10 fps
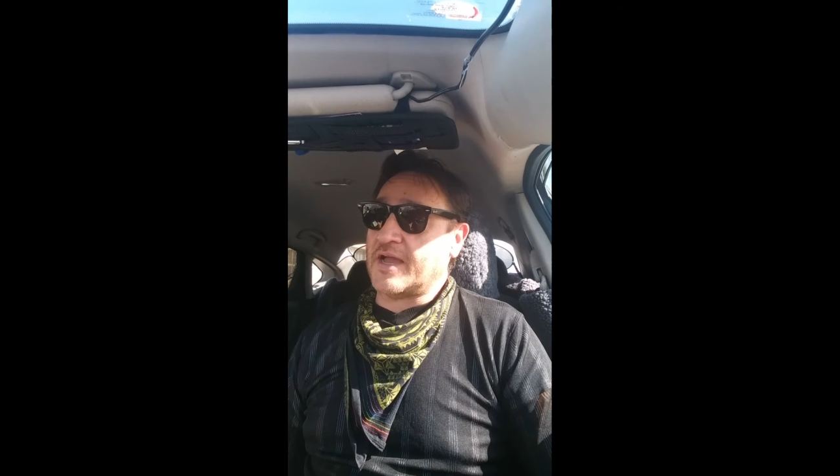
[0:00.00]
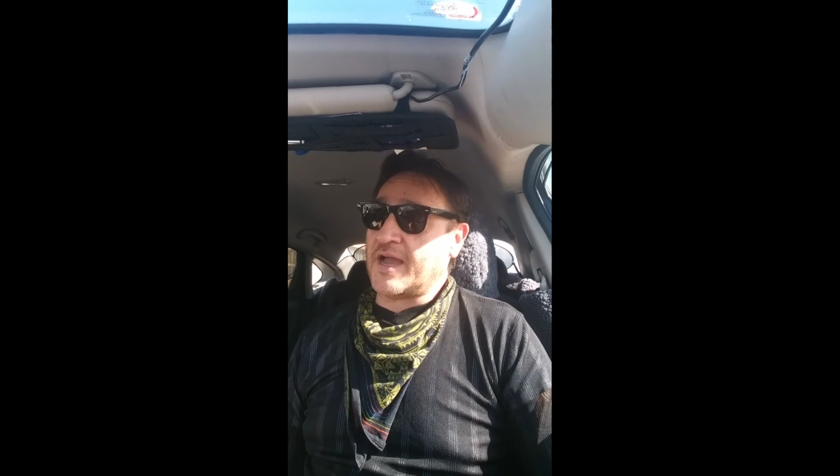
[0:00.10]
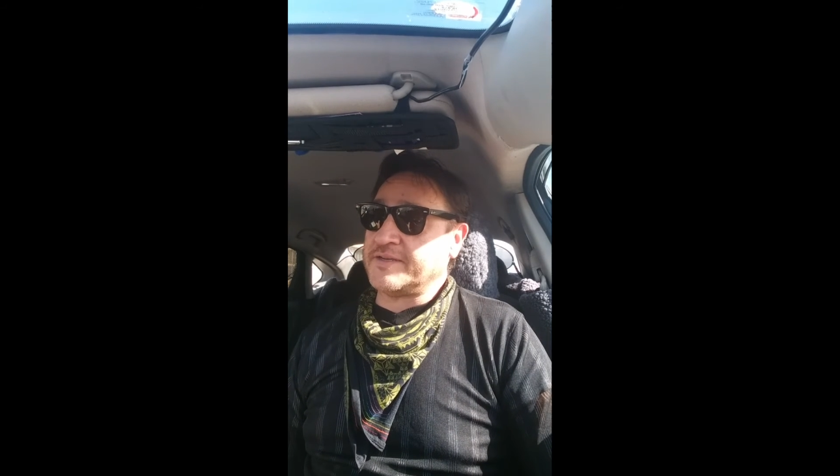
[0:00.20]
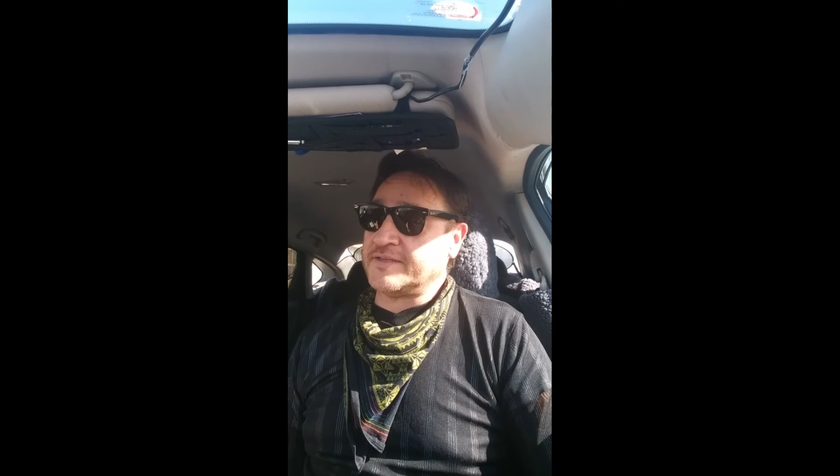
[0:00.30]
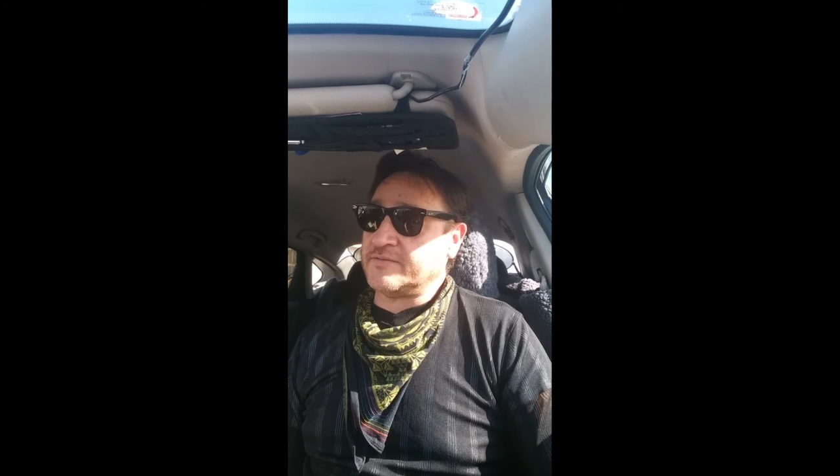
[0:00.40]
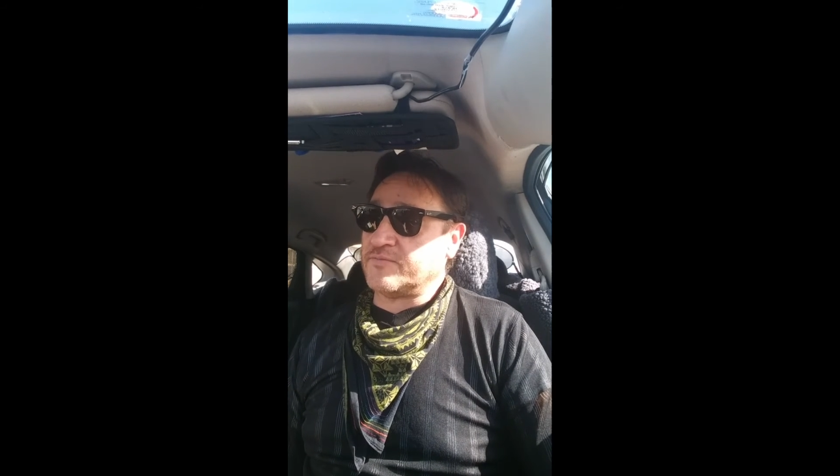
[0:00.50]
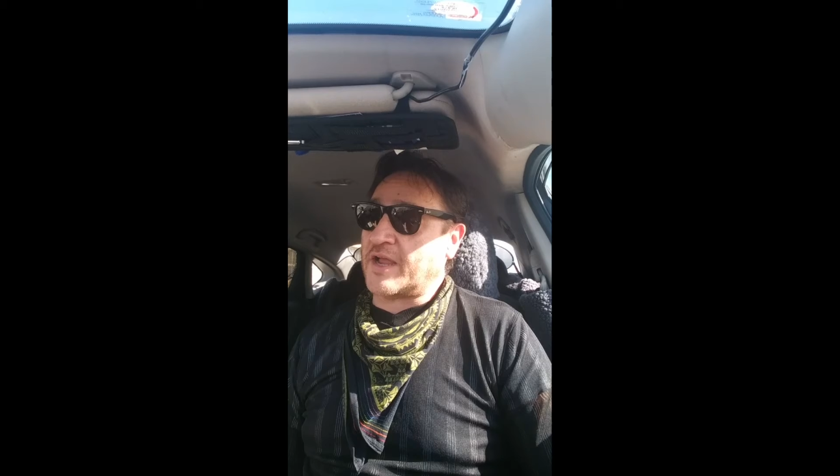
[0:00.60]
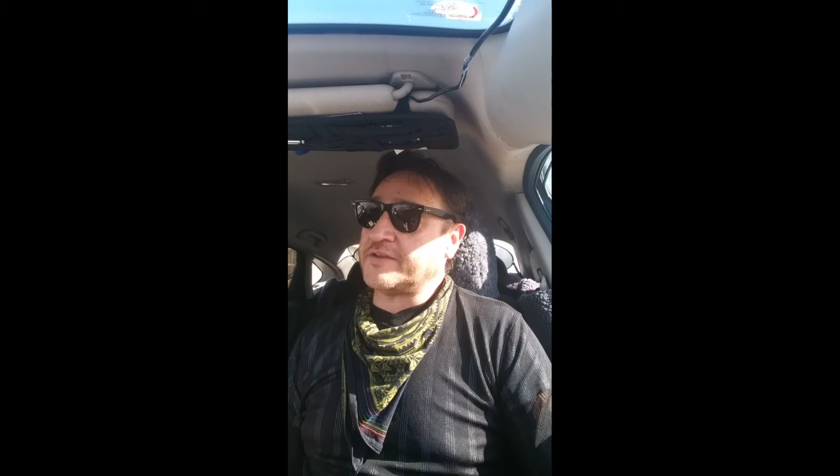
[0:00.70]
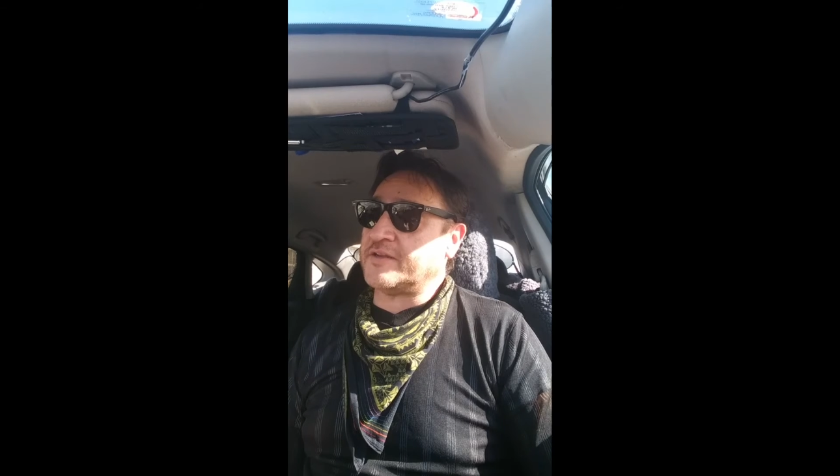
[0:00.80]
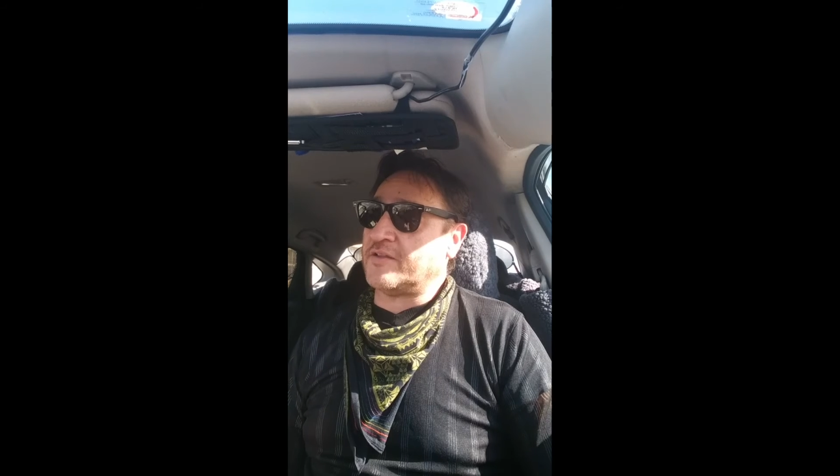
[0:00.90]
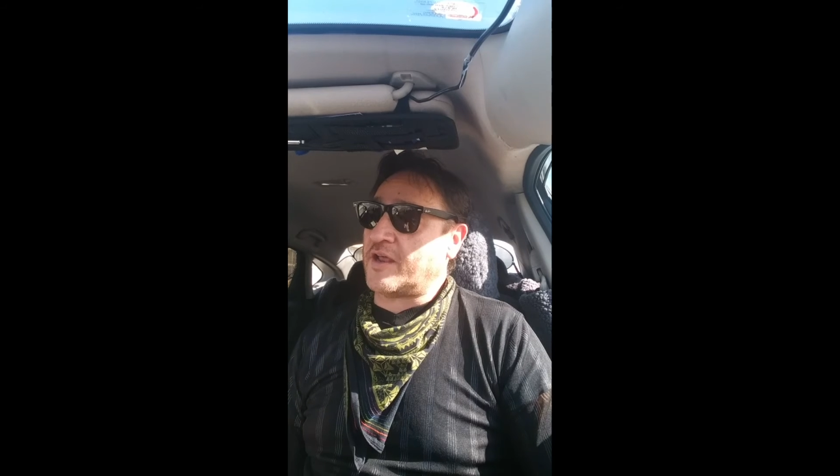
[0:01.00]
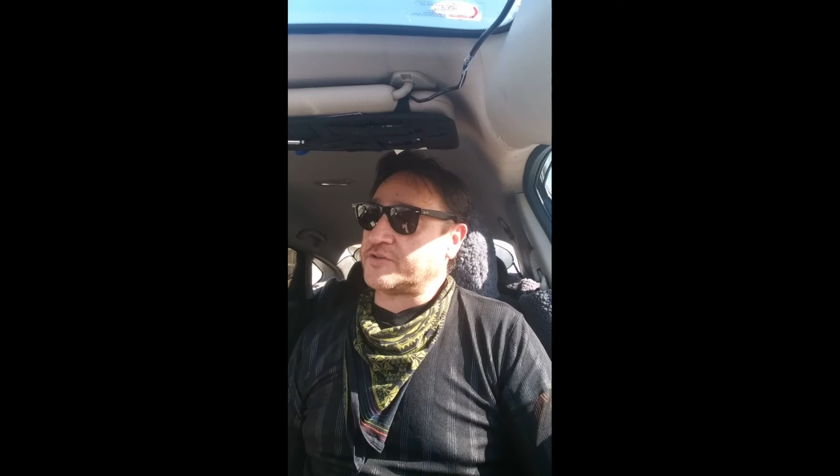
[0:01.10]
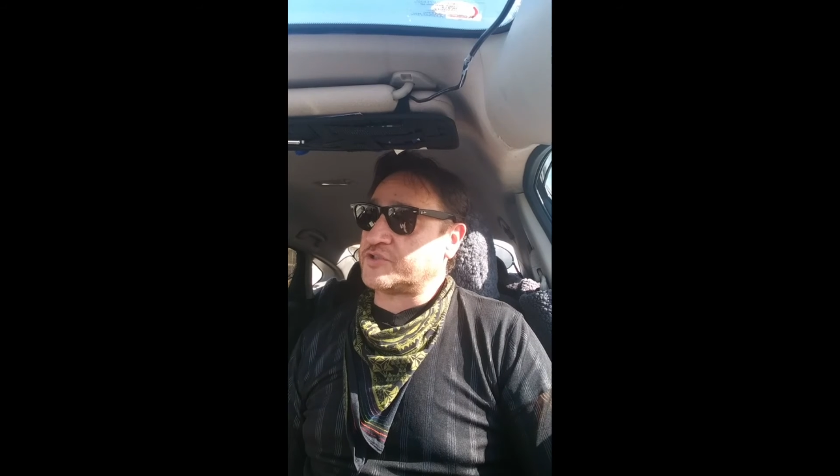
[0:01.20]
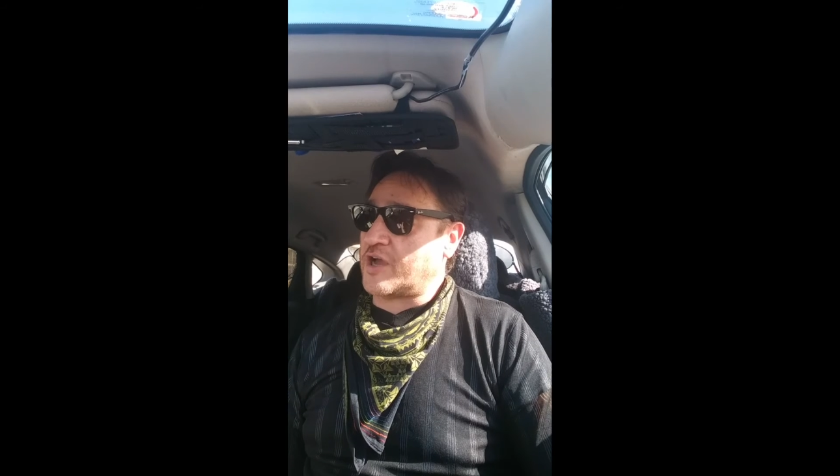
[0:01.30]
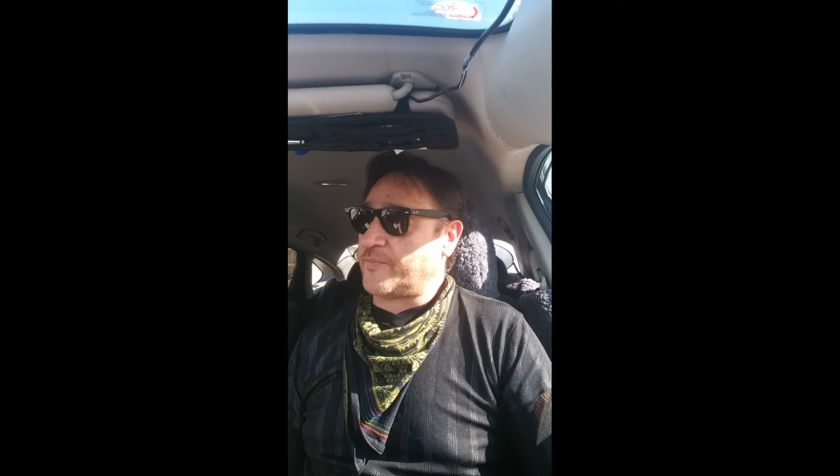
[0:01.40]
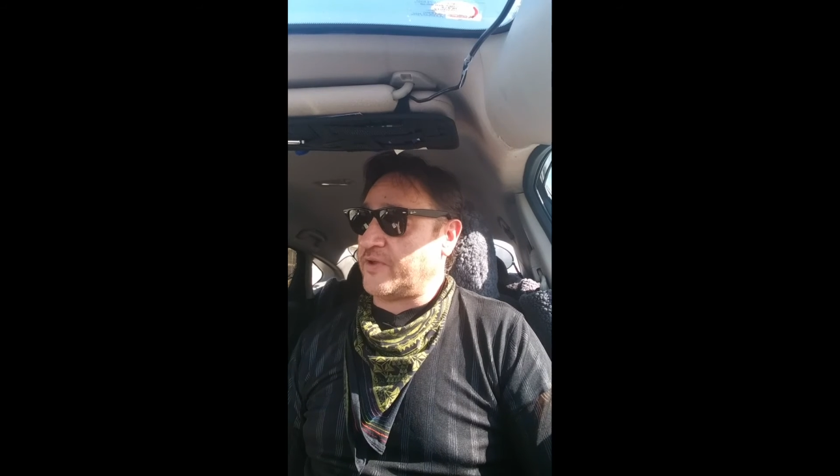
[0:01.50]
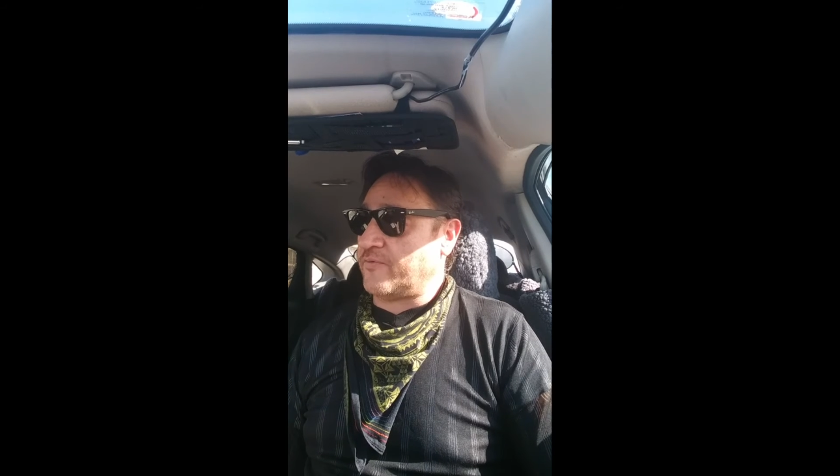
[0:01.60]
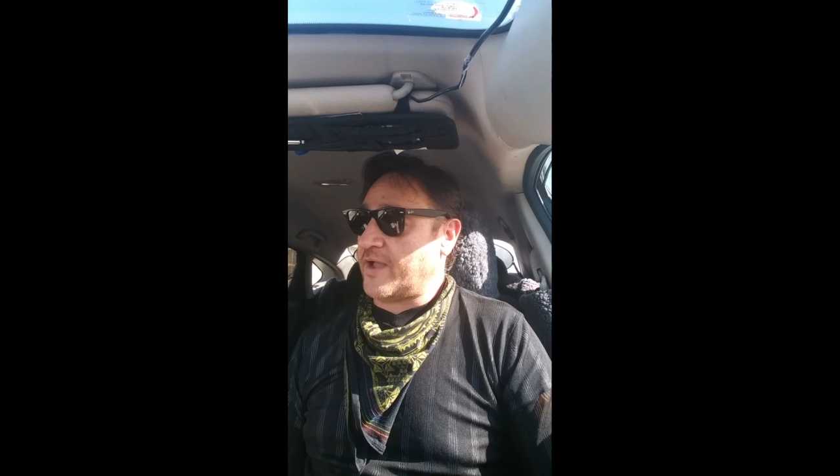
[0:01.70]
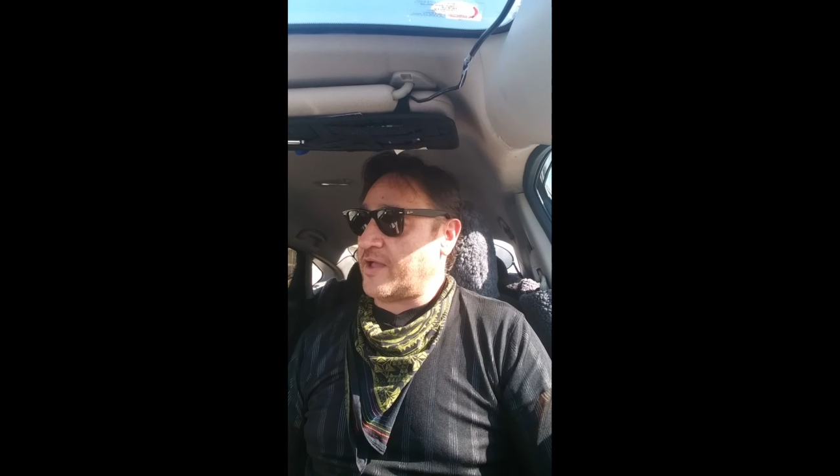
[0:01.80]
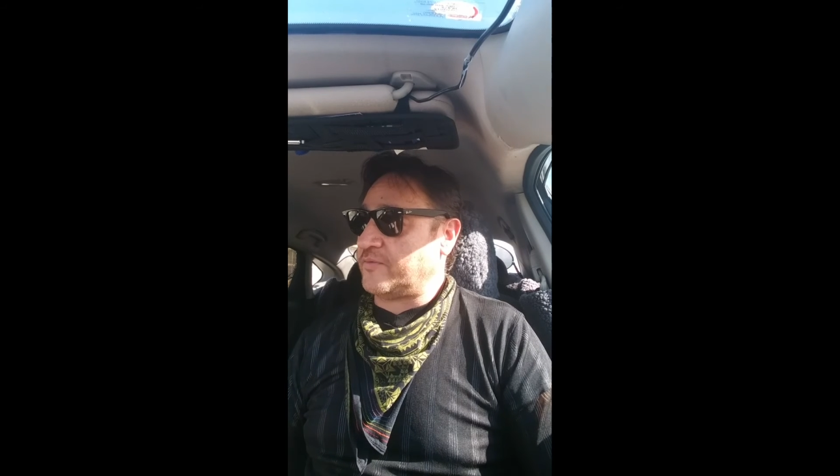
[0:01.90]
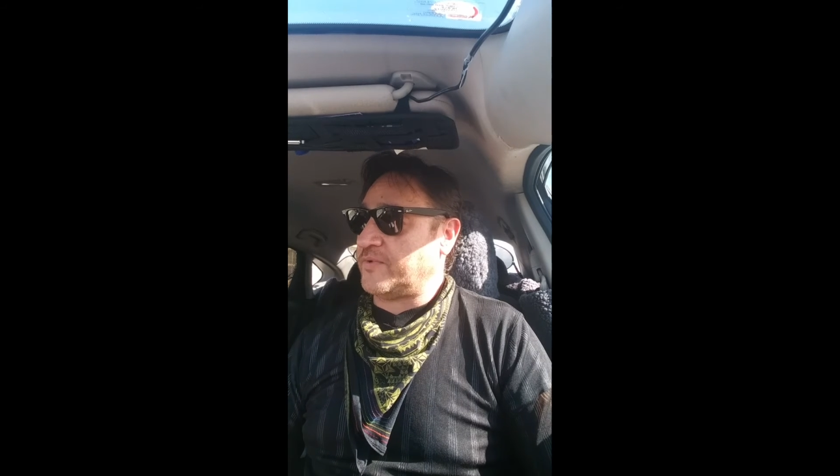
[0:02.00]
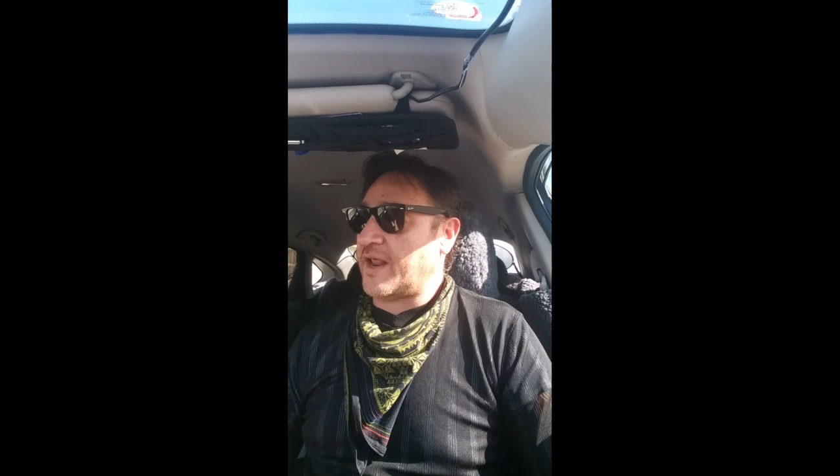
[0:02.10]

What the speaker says: I did a lot of shopping around,